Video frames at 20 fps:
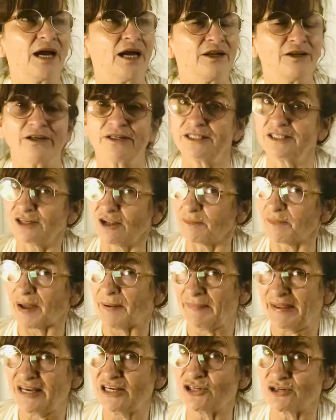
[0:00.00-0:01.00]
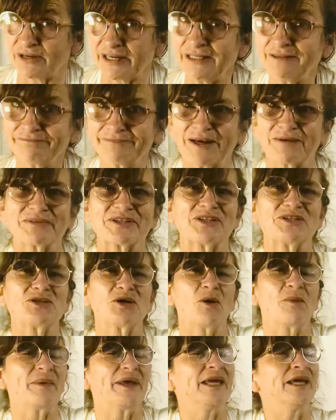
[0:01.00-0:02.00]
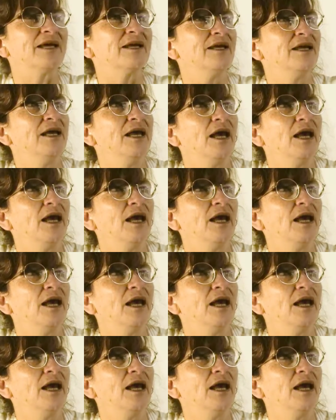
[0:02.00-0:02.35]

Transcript: I learned a lot about mentoring, that was the topic.